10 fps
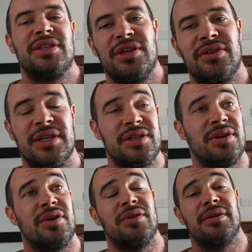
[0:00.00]
that you need to
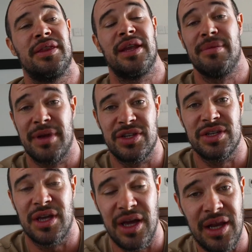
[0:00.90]
know that I
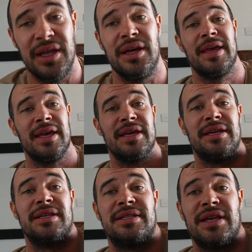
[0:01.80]
mentioned earlier
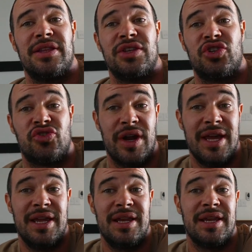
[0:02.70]
is the
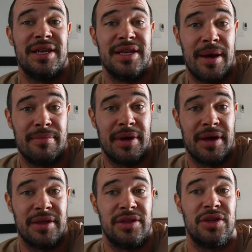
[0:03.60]
train
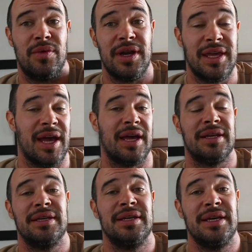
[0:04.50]
number that you want to
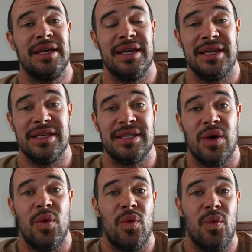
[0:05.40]
get is
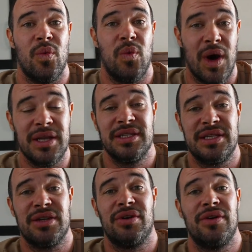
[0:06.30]

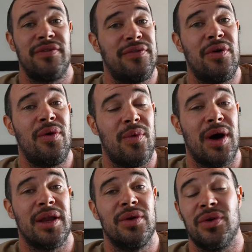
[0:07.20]

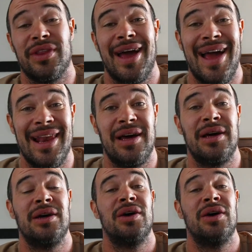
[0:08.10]
1041, or the Ella